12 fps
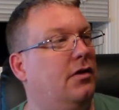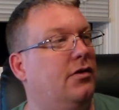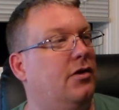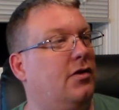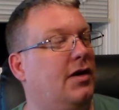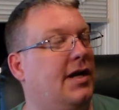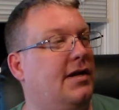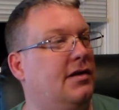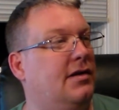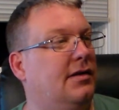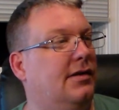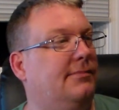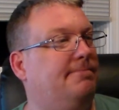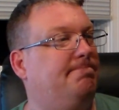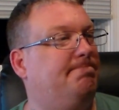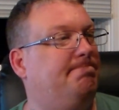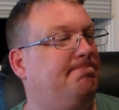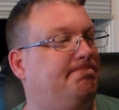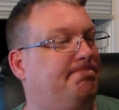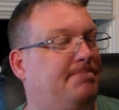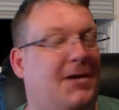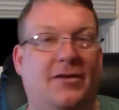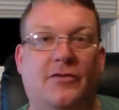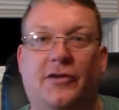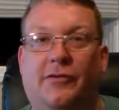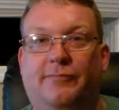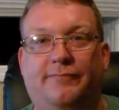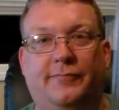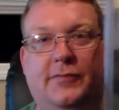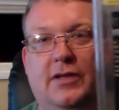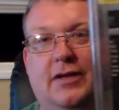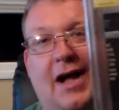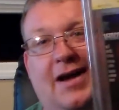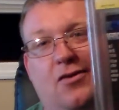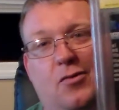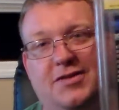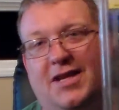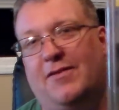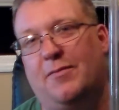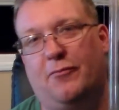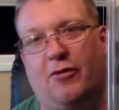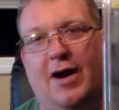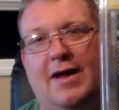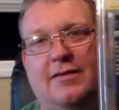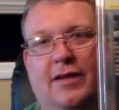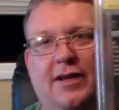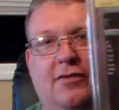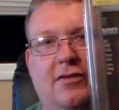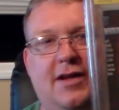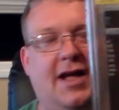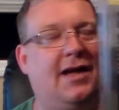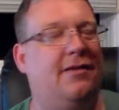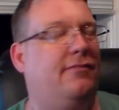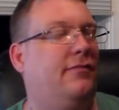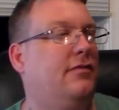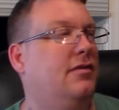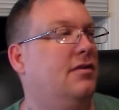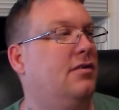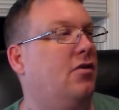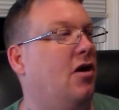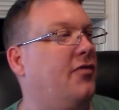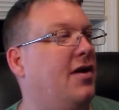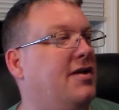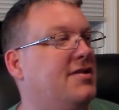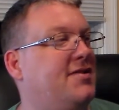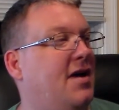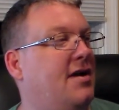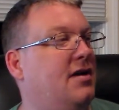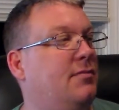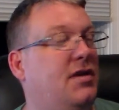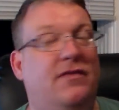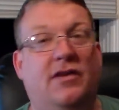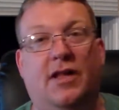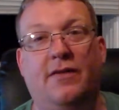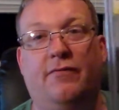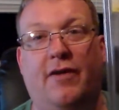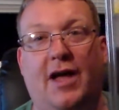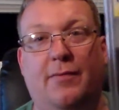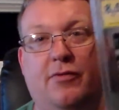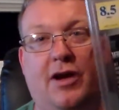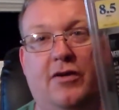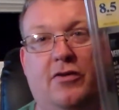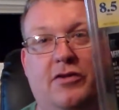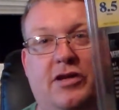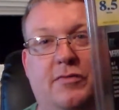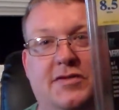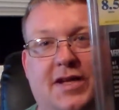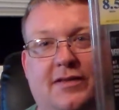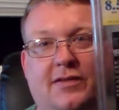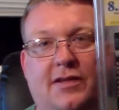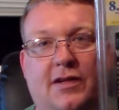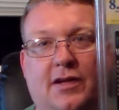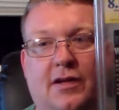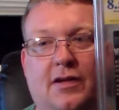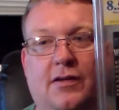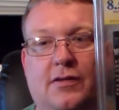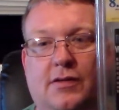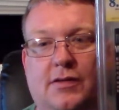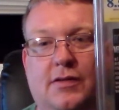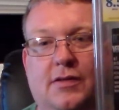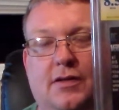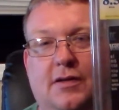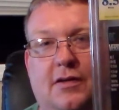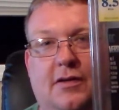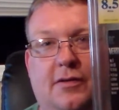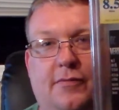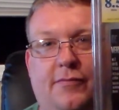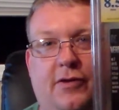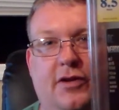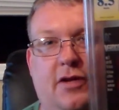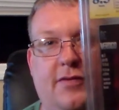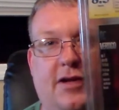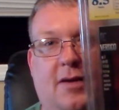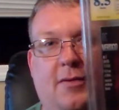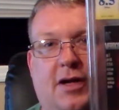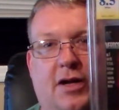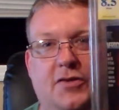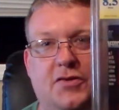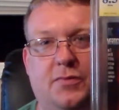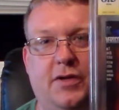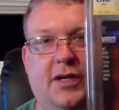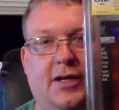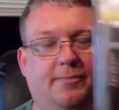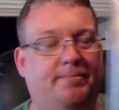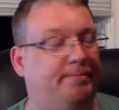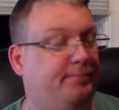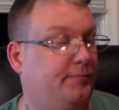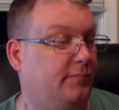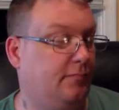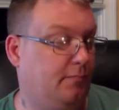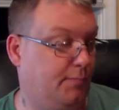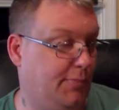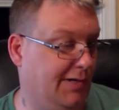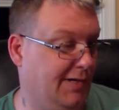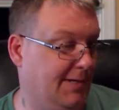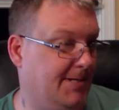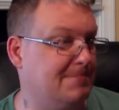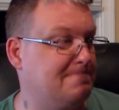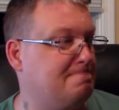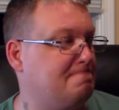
you know, I uh, I don't know. I can always get them cracked later and have Garth Ennis sign them. Even Glenn Fabry, I heard he was at the uh, um, Philadelphia Comic Con this weekend, but uh,